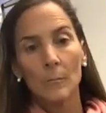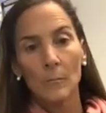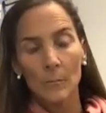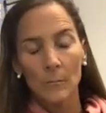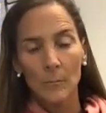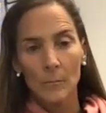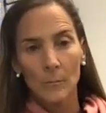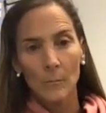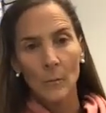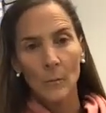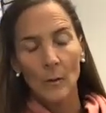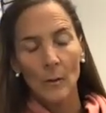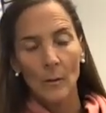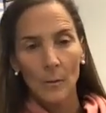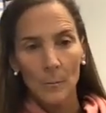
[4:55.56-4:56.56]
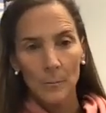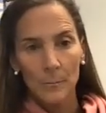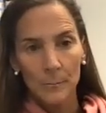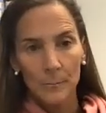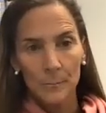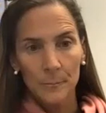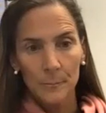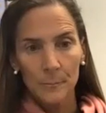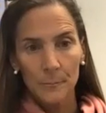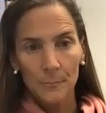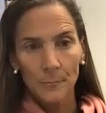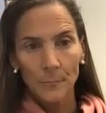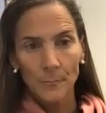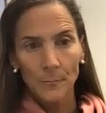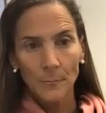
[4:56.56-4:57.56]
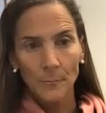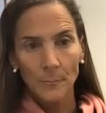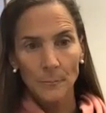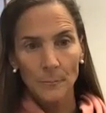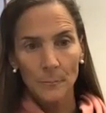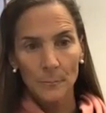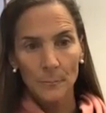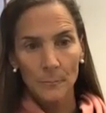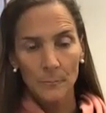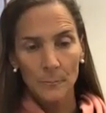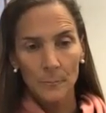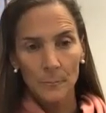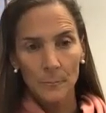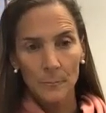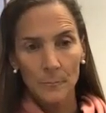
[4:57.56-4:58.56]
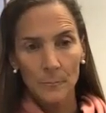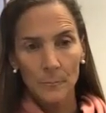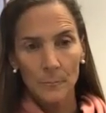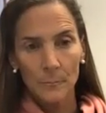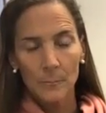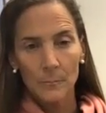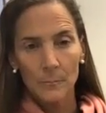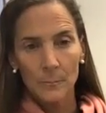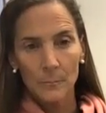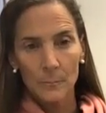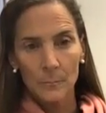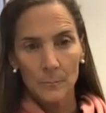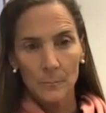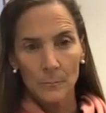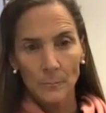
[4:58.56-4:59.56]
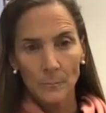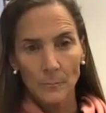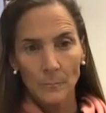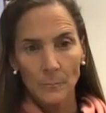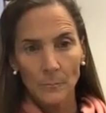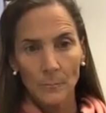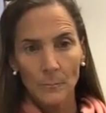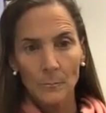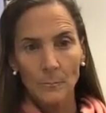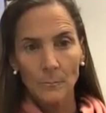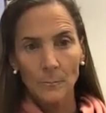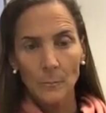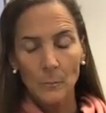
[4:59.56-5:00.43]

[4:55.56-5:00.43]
The person shown says nothing.